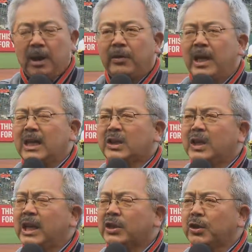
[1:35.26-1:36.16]
These
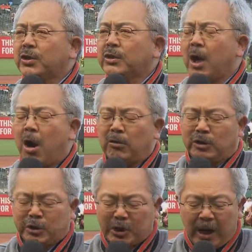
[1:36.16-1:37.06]
teachers are
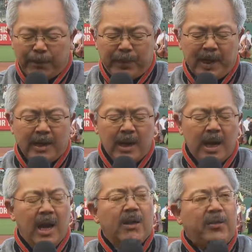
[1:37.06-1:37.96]
shaping
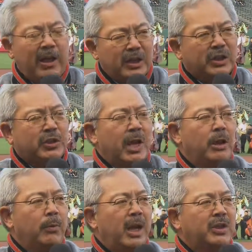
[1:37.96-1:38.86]
this
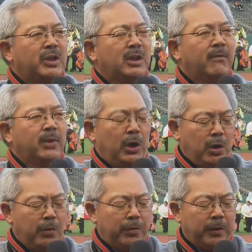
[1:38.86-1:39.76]
generation of
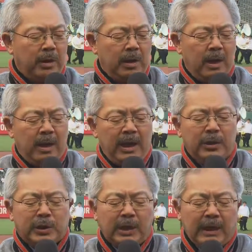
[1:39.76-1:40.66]
youth
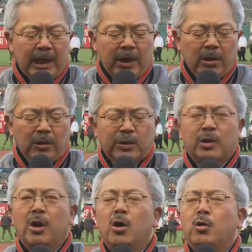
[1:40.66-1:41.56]
into
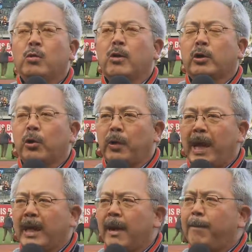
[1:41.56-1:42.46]
leaders who will
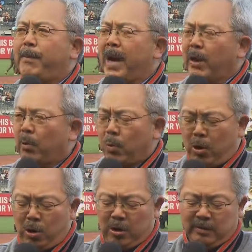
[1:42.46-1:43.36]
create a better
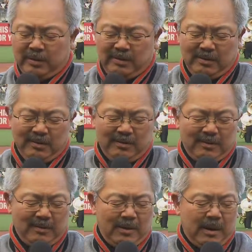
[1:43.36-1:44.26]
world.
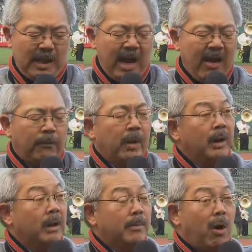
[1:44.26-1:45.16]
They have one
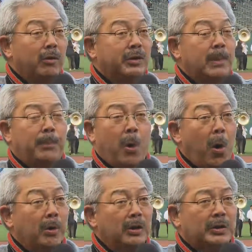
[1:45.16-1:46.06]
of the most
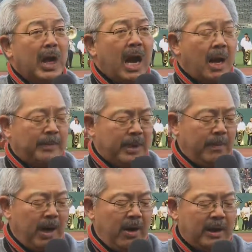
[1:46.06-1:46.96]
important jobs in
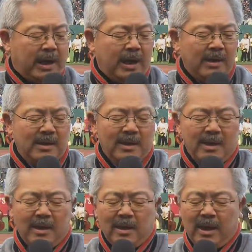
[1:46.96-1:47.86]
America
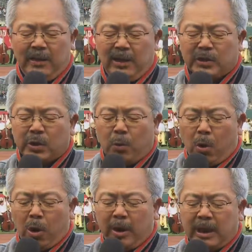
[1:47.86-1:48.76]
and this
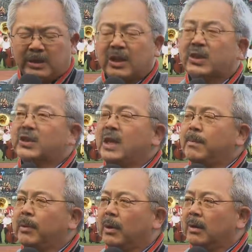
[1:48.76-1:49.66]
award is a
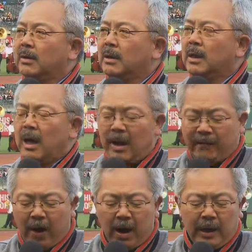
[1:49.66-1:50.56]
symbol
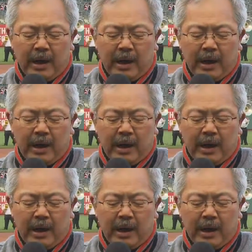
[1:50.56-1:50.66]
of our